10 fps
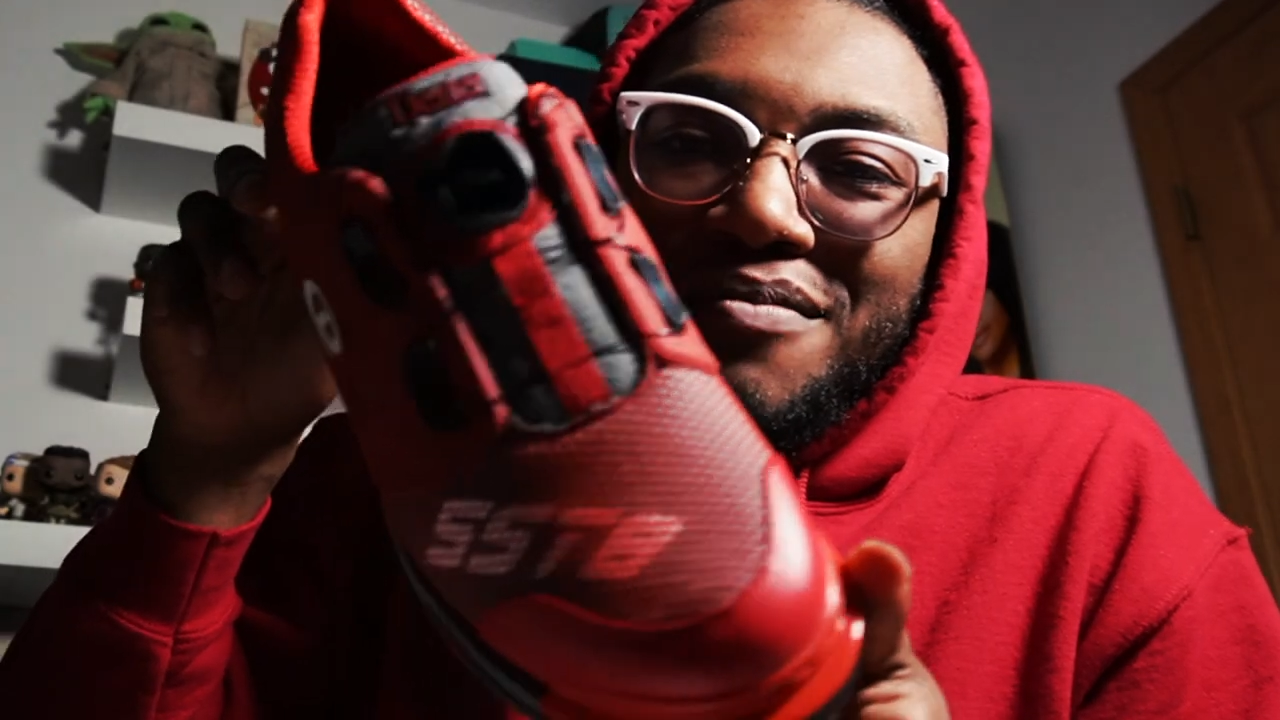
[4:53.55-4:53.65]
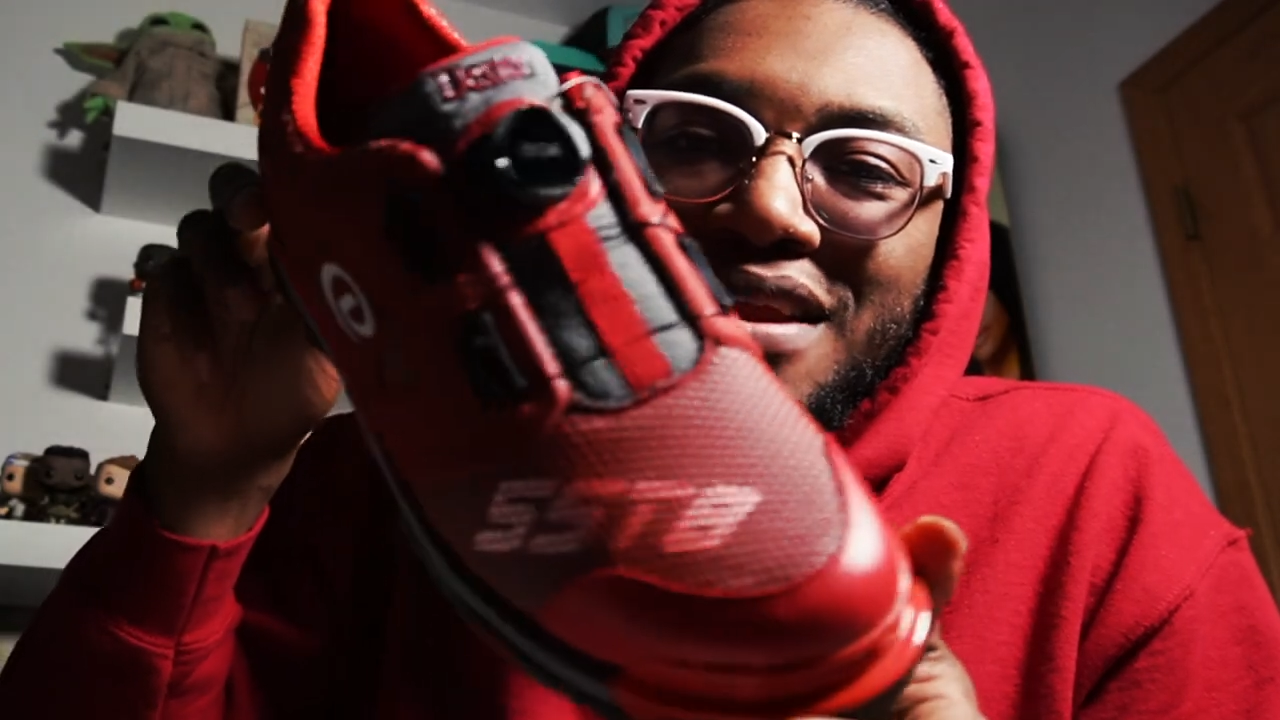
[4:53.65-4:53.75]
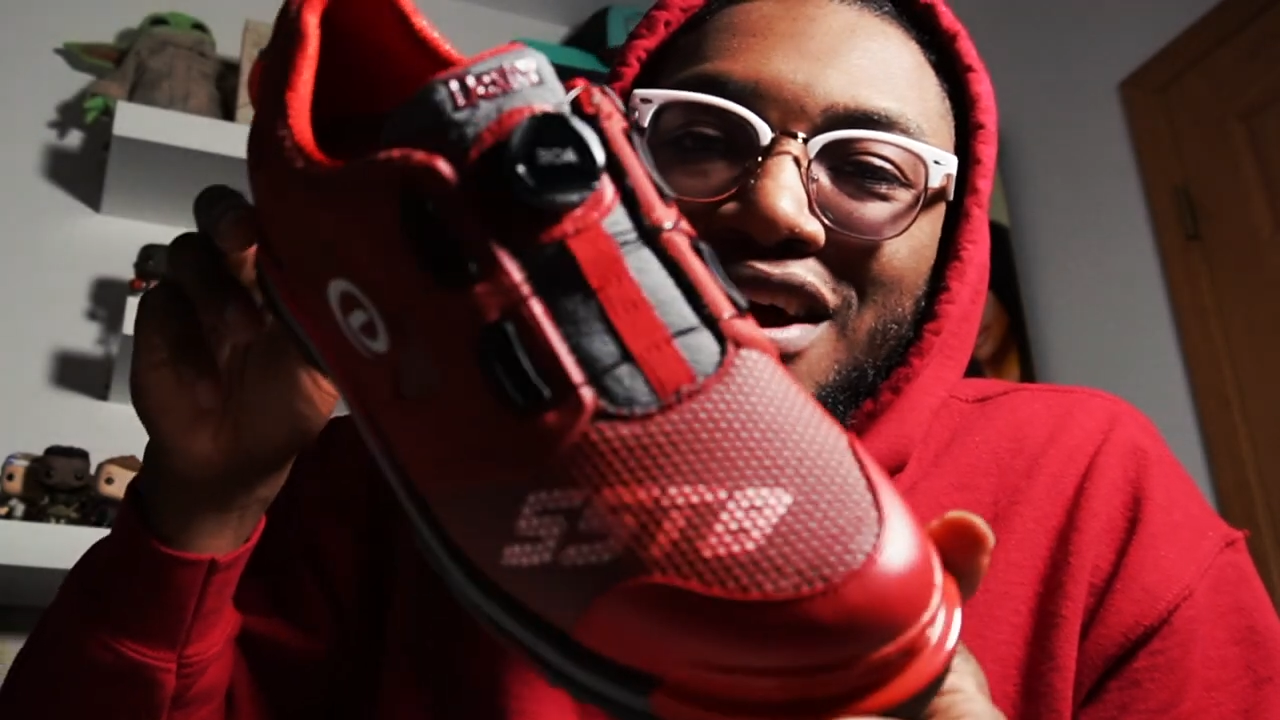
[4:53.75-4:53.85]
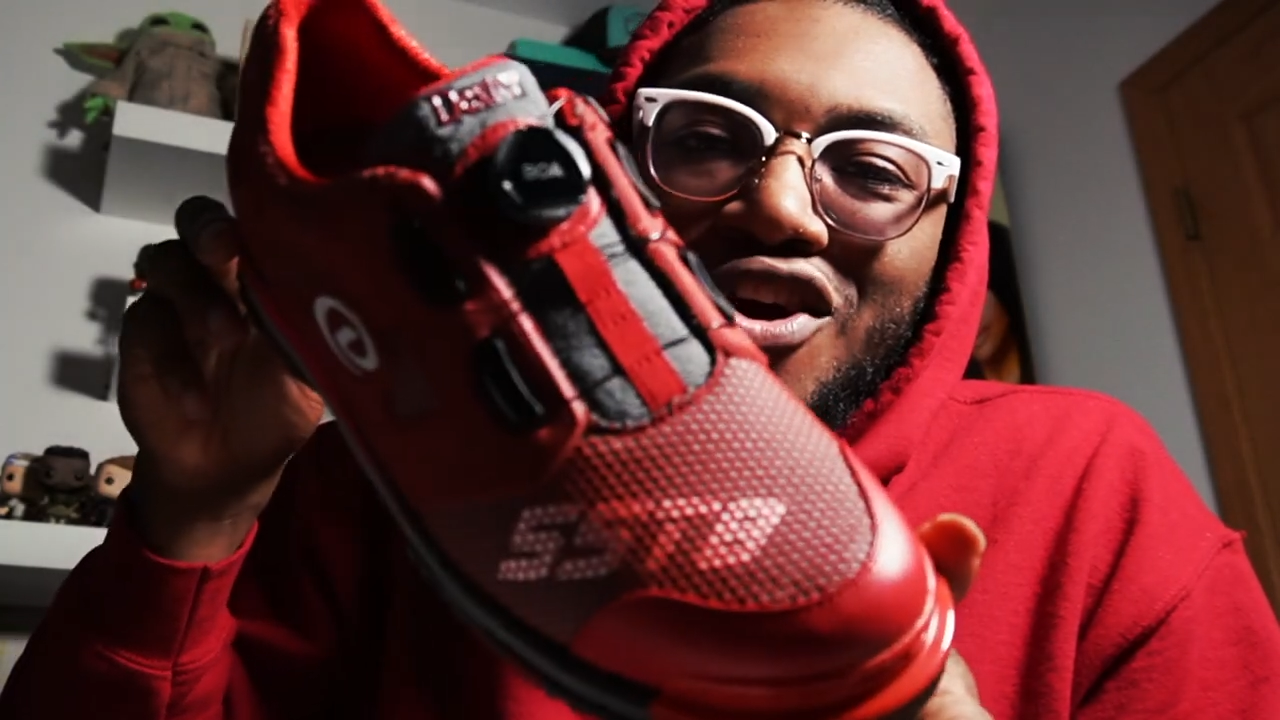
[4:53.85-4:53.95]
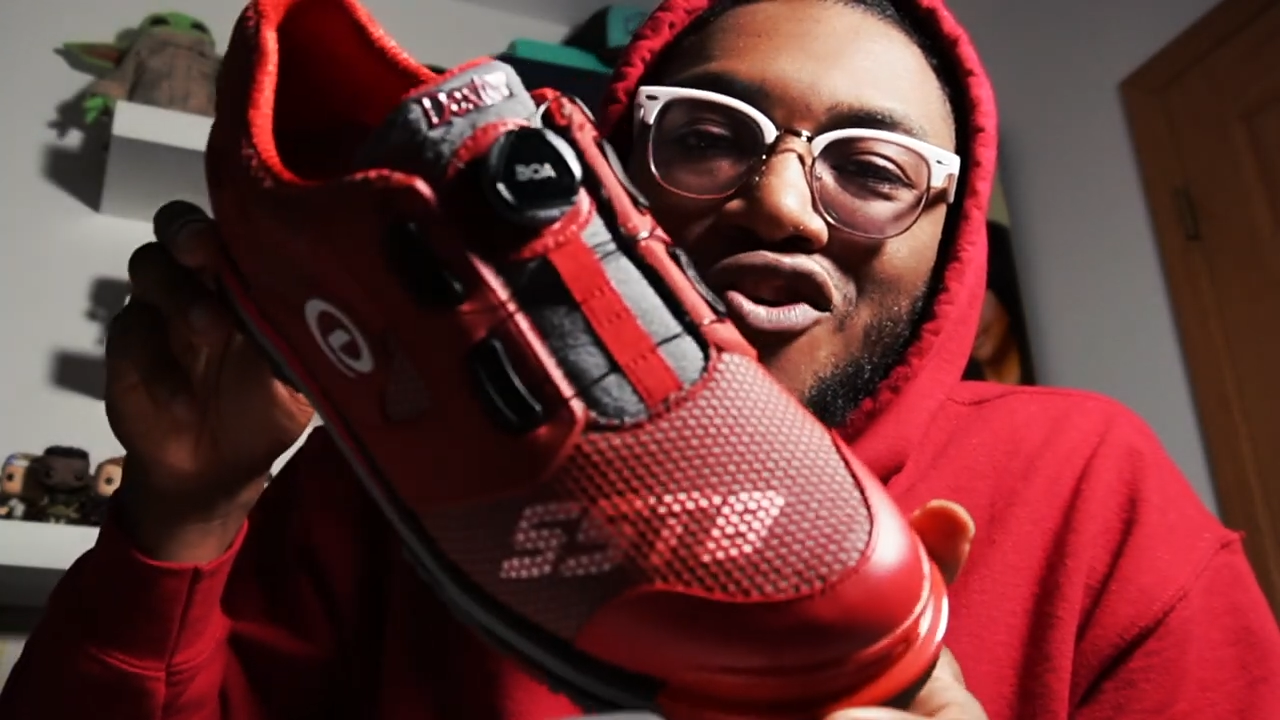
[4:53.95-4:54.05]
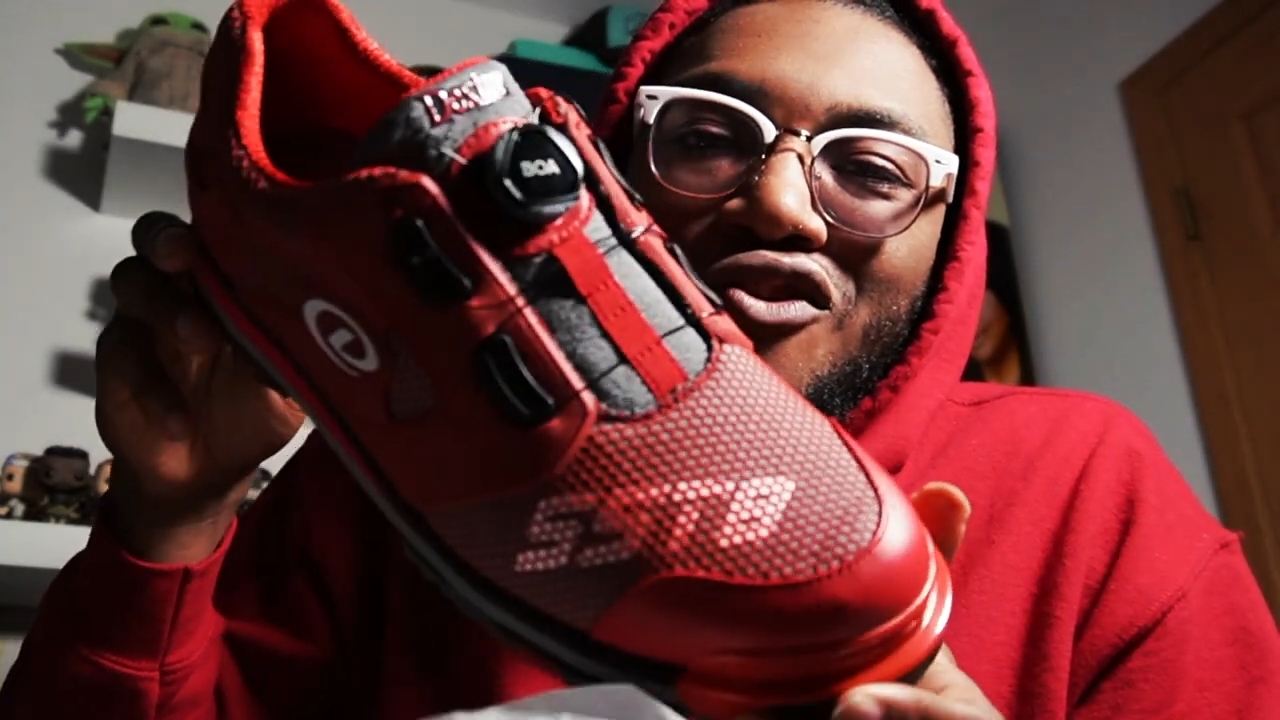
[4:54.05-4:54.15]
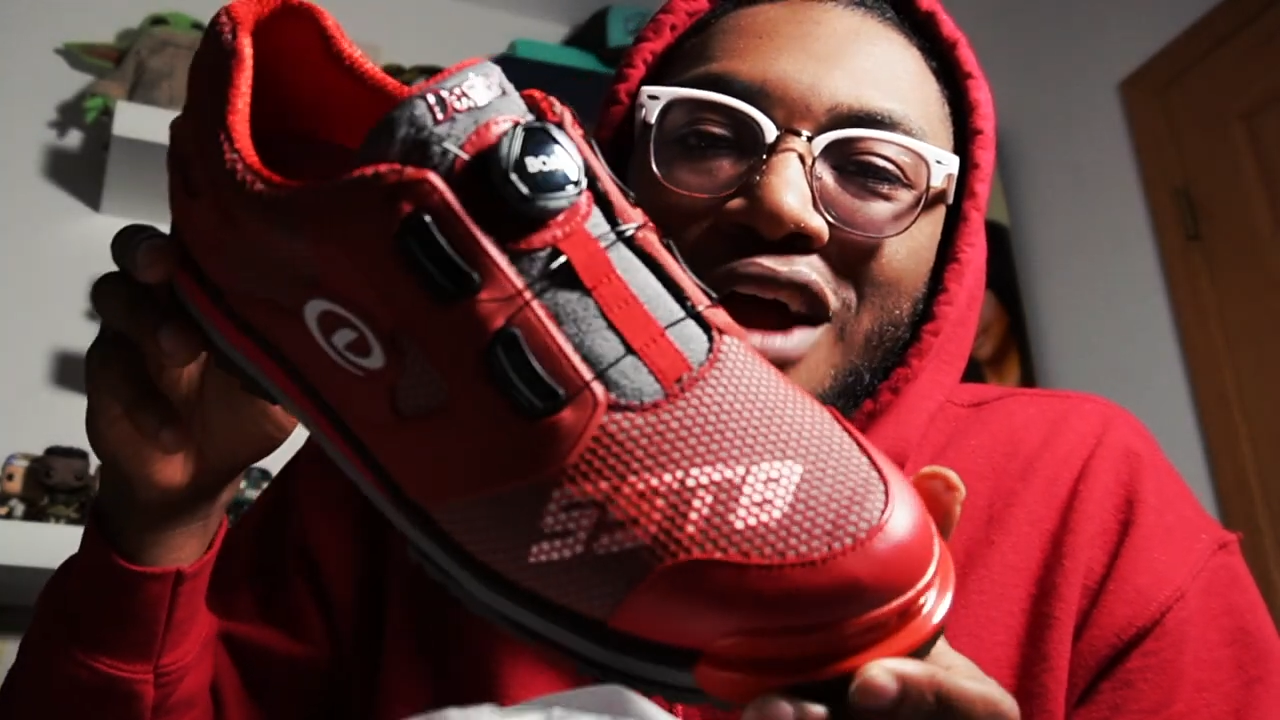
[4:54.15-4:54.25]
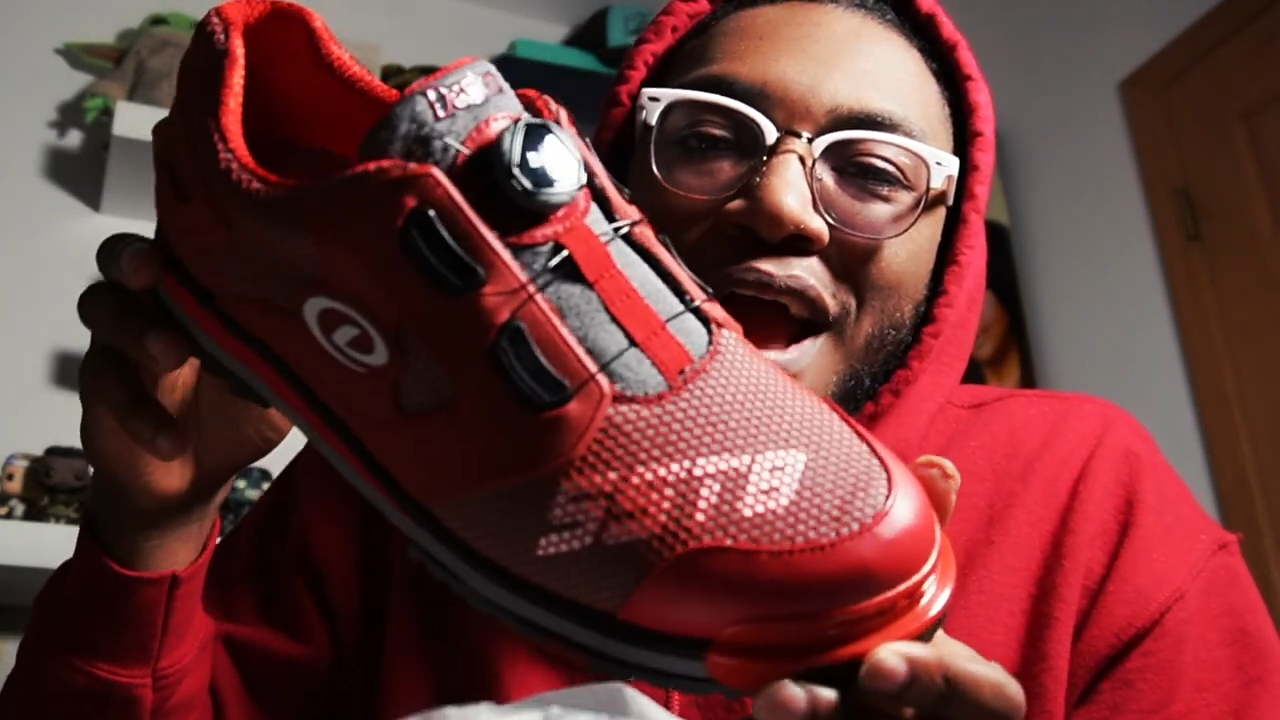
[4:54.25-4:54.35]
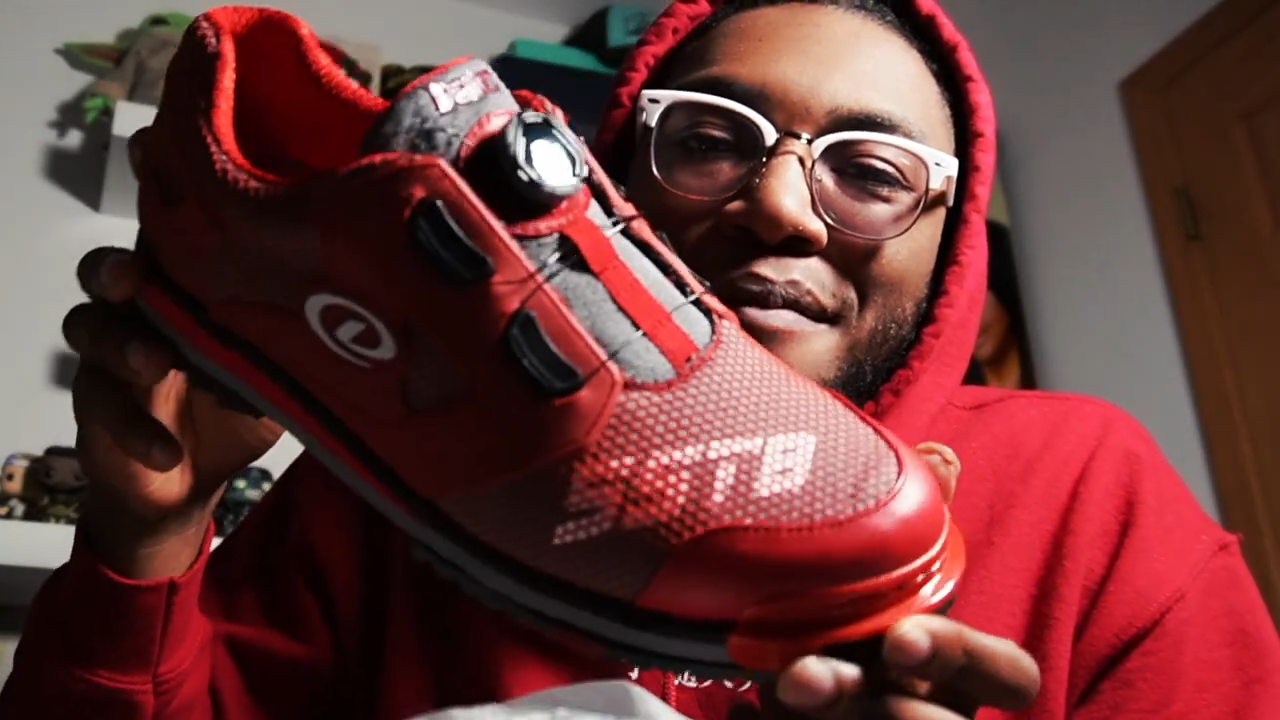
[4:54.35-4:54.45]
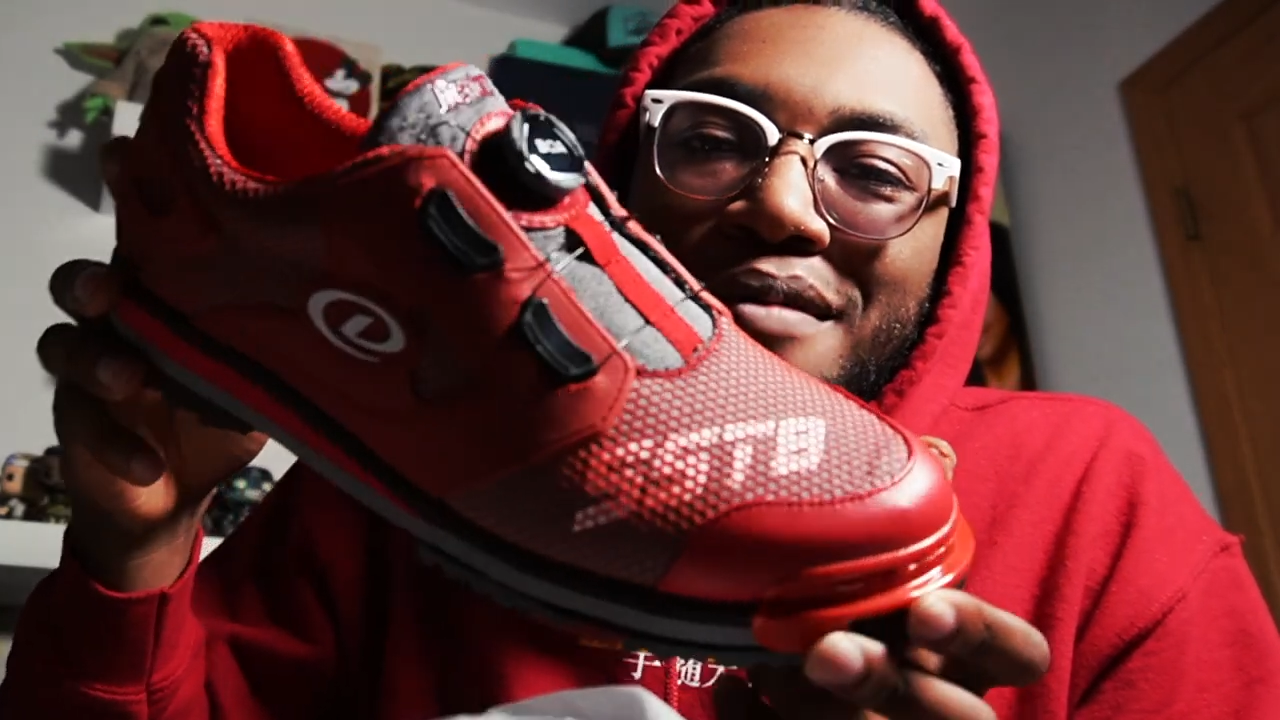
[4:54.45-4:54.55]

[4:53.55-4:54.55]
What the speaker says: bit of gray,